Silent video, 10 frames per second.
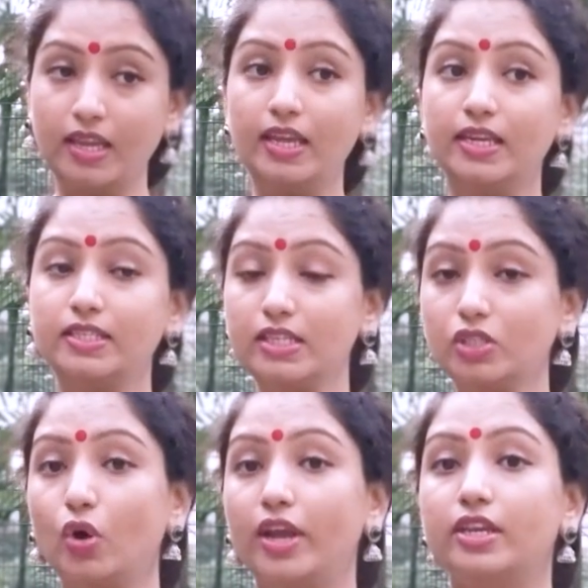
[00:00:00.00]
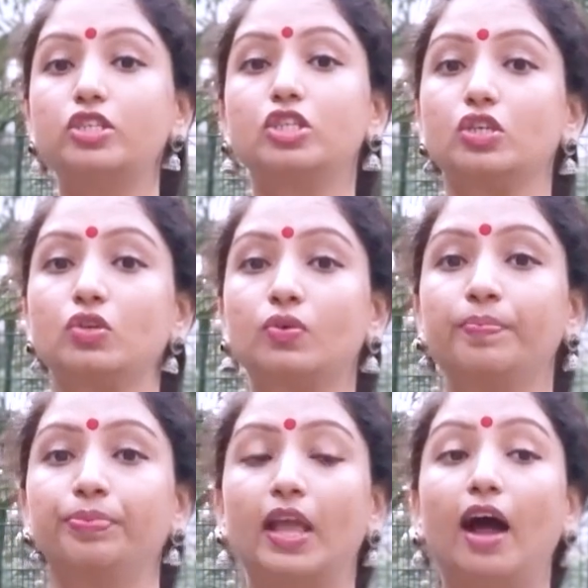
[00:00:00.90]
it is going to
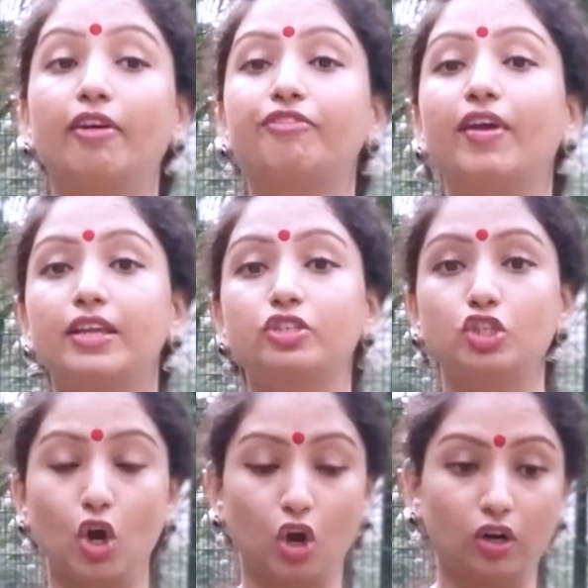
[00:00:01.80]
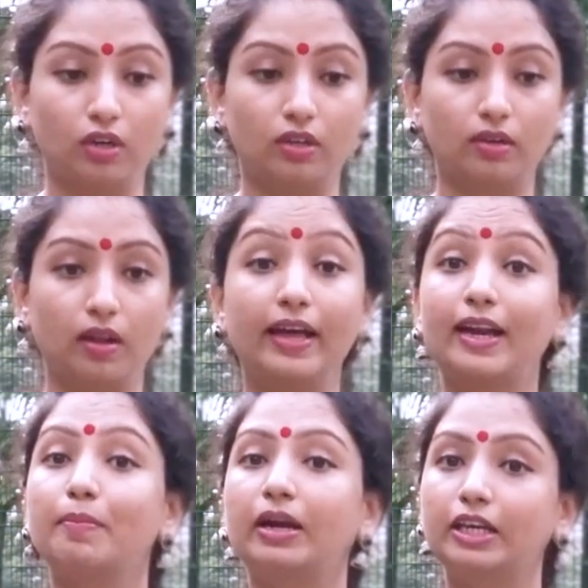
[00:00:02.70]
affect your
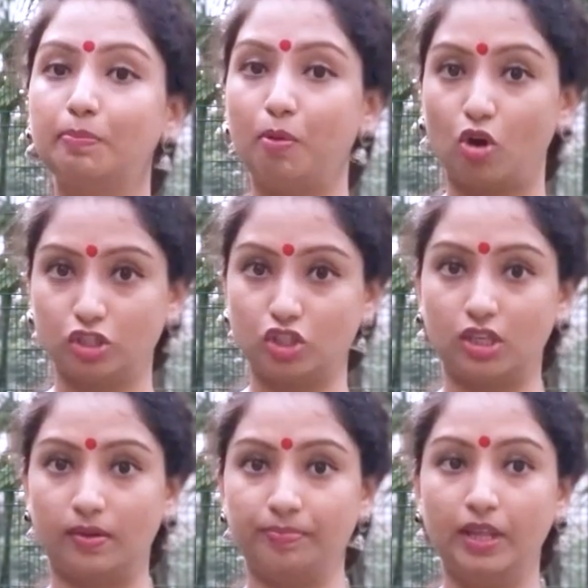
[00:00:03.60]
Araimandi posture.